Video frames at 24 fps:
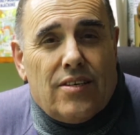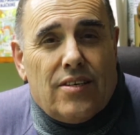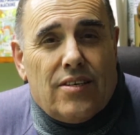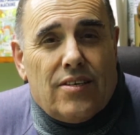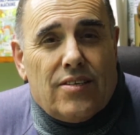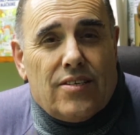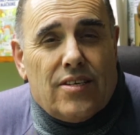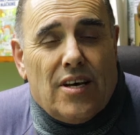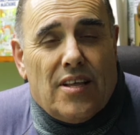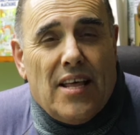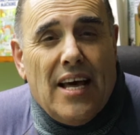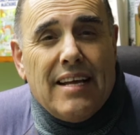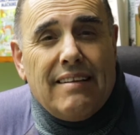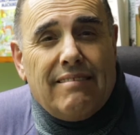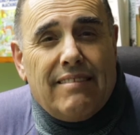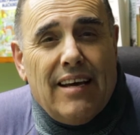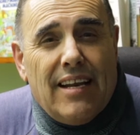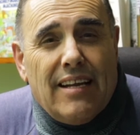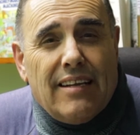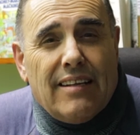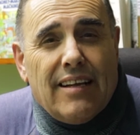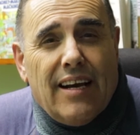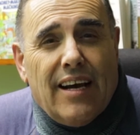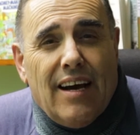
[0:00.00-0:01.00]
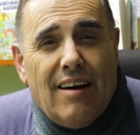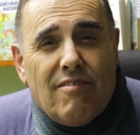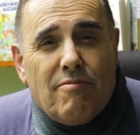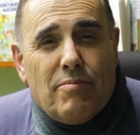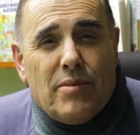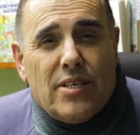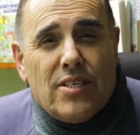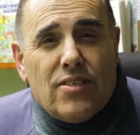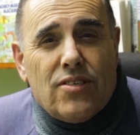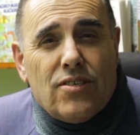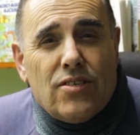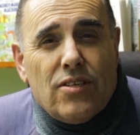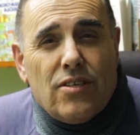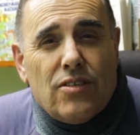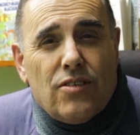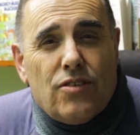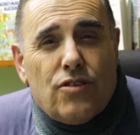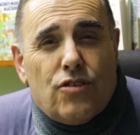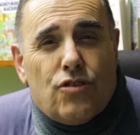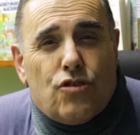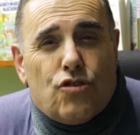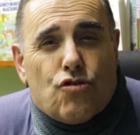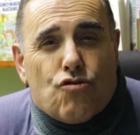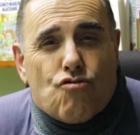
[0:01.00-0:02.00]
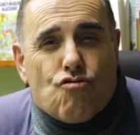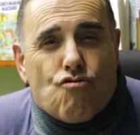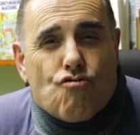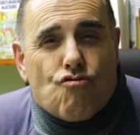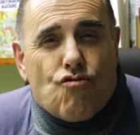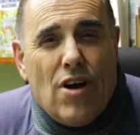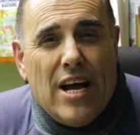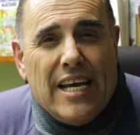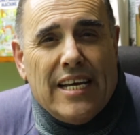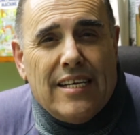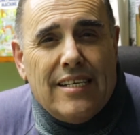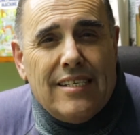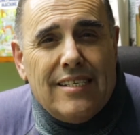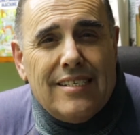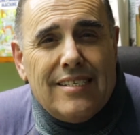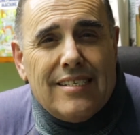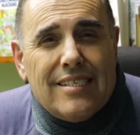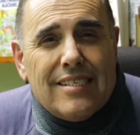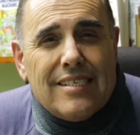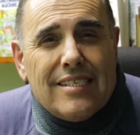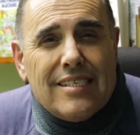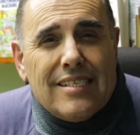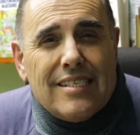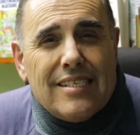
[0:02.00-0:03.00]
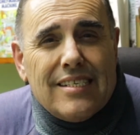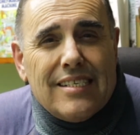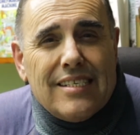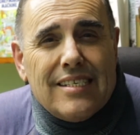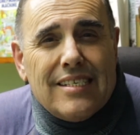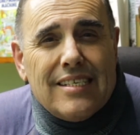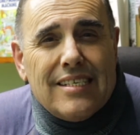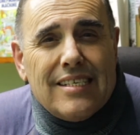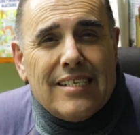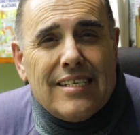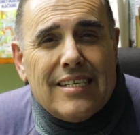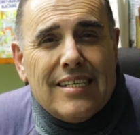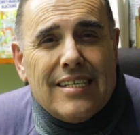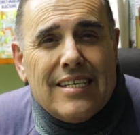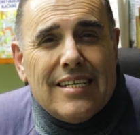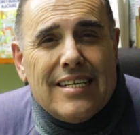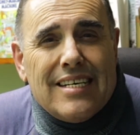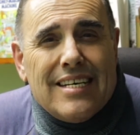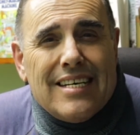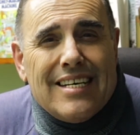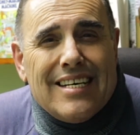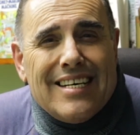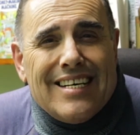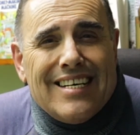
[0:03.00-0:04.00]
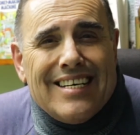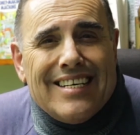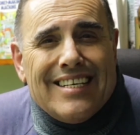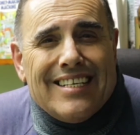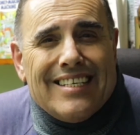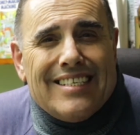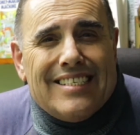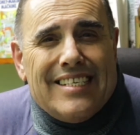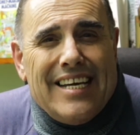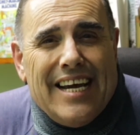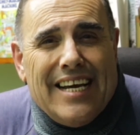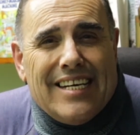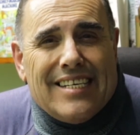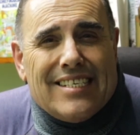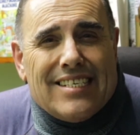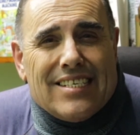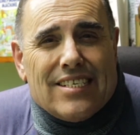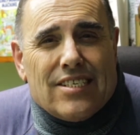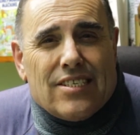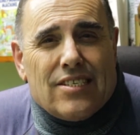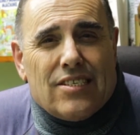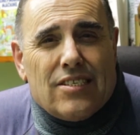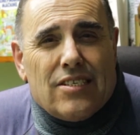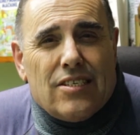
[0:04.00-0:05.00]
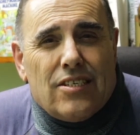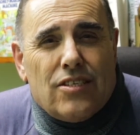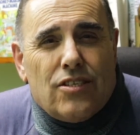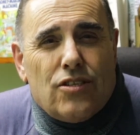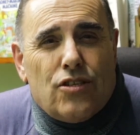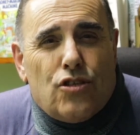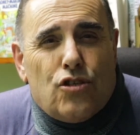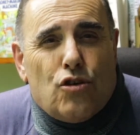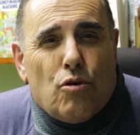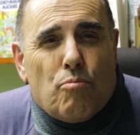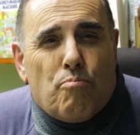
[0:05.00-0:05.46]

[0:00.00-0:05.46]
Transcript: So they're telling the governments to raise taxes to